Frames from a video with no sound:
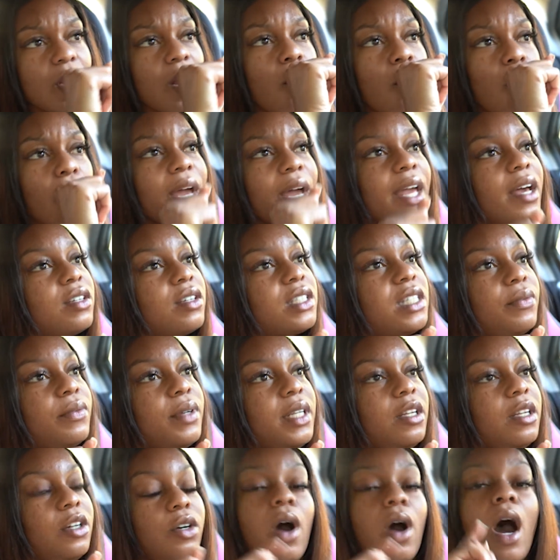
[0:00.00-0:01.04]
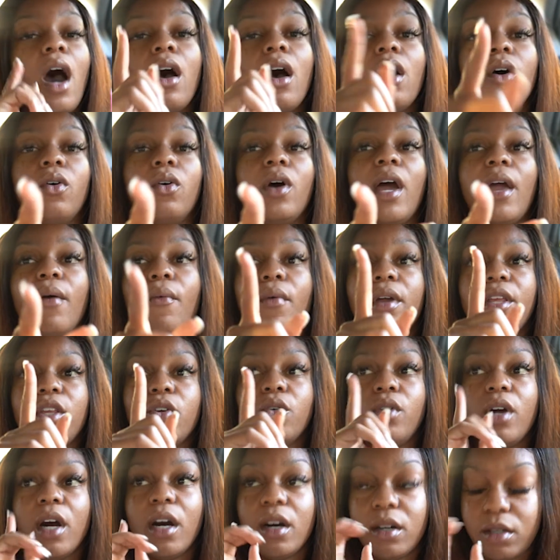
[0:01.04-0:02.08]
What else did we do? Oh, and when
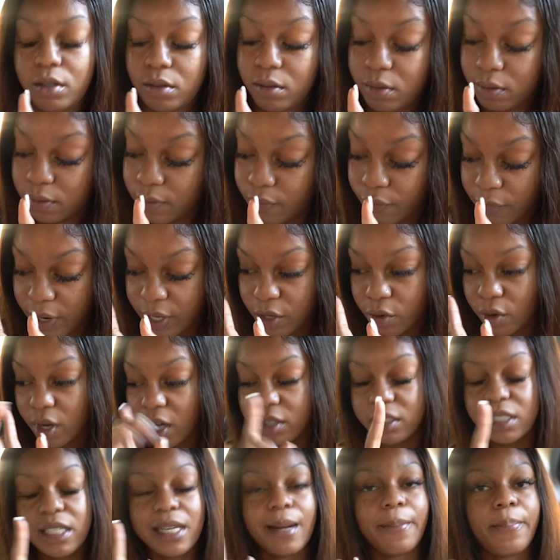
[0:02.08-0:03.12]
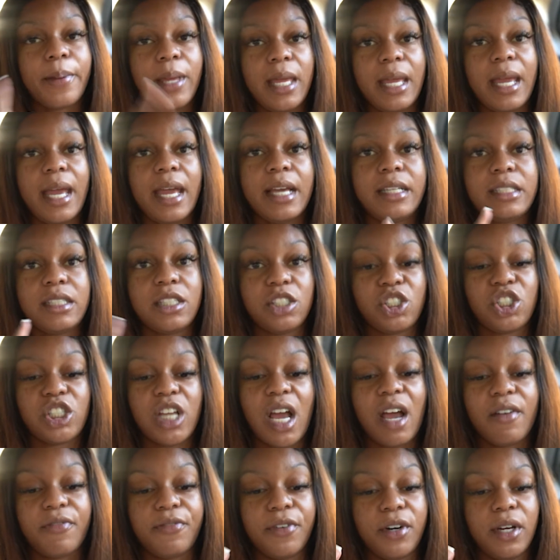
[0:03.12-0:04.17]
you go when you go to the P X to
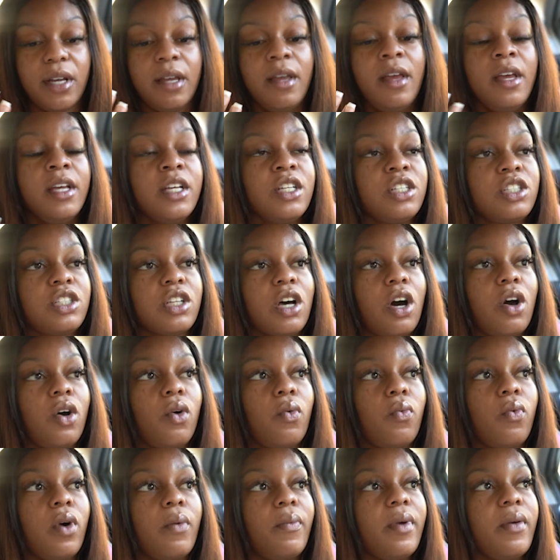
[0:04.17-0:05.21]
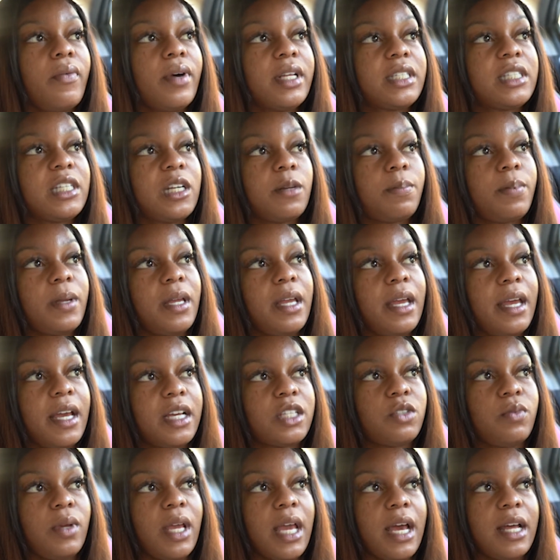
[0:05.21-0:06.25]
shop for it. So when we went to the P
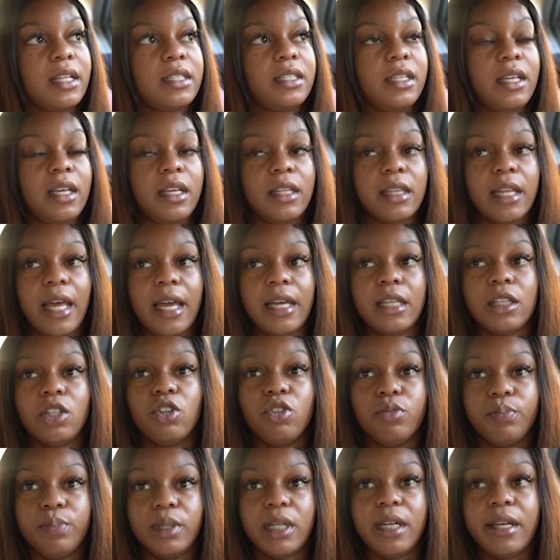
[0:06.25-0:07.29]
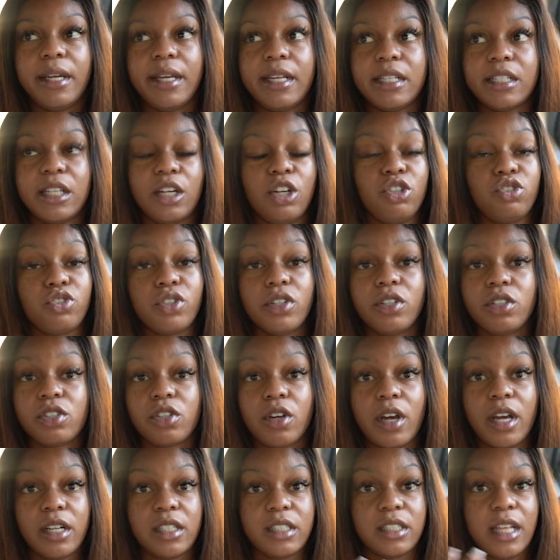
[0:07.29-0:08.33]
X, we had to get like little buggies, and the drill
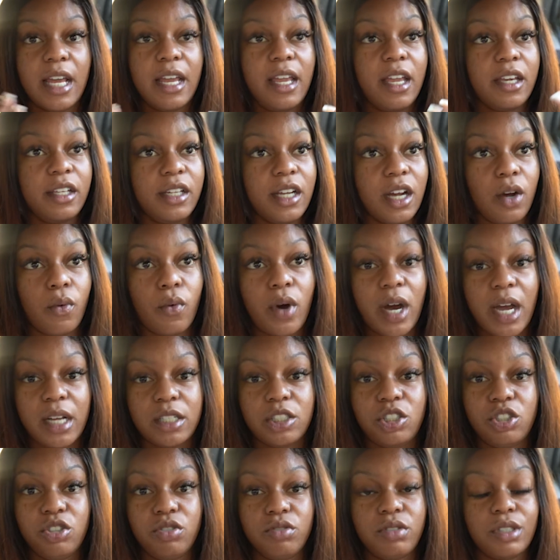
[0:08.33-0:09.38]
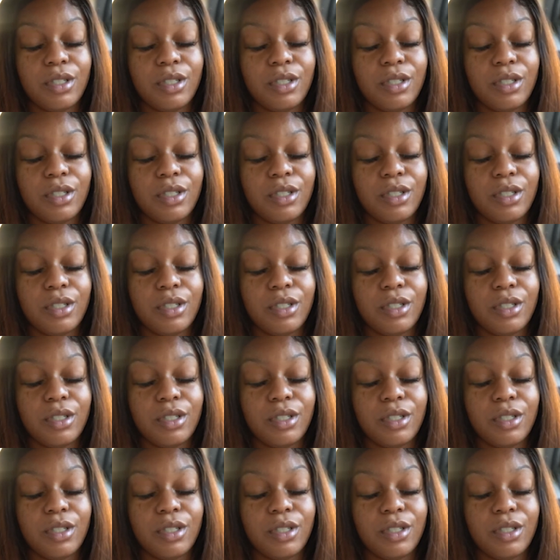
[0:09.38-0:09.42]
sergeants, they in there watch you.